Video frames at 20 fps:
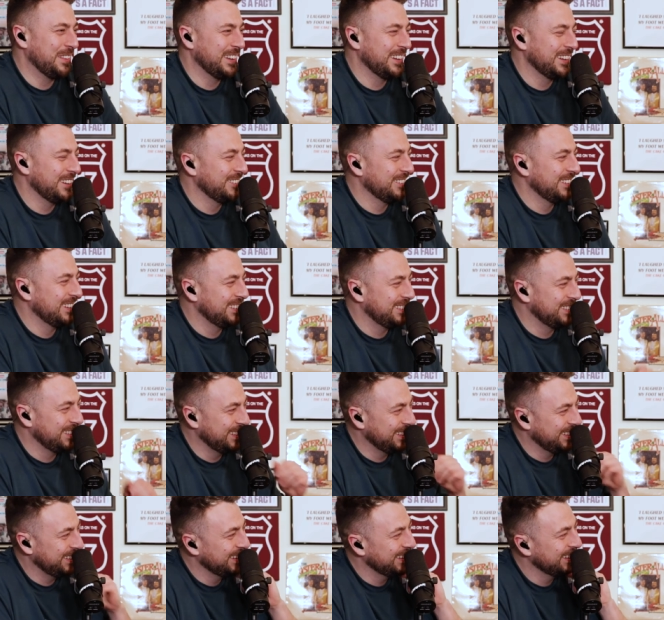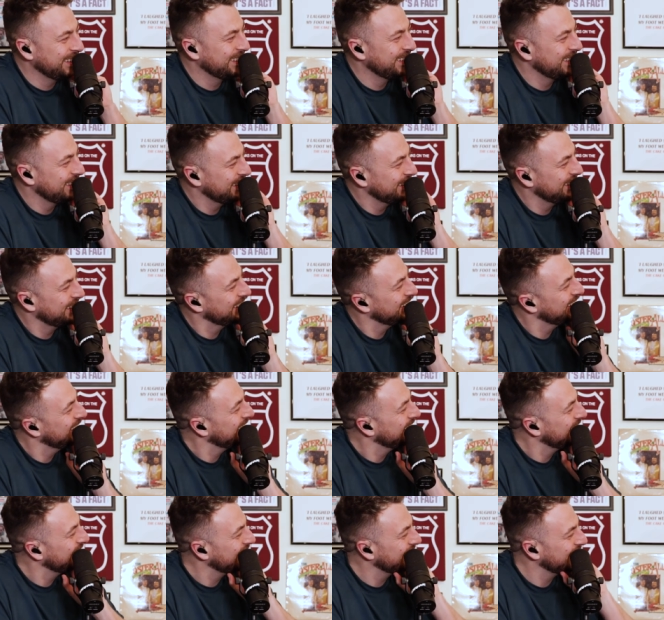they don't listen to this.
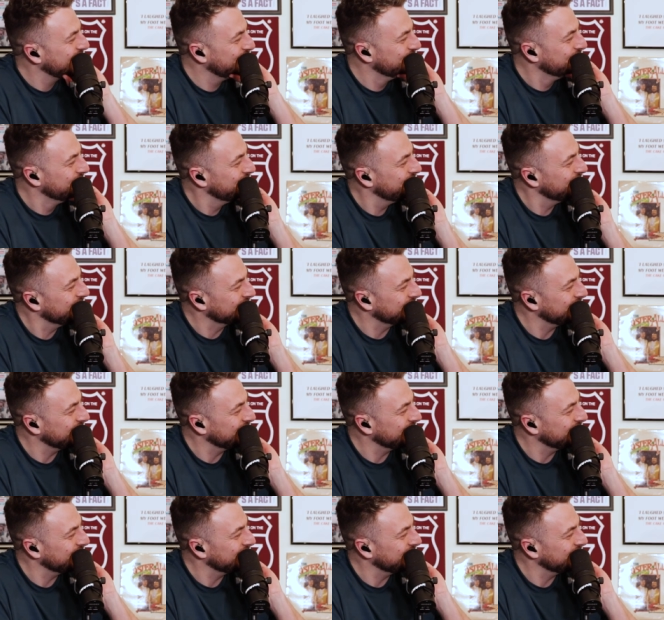Ah,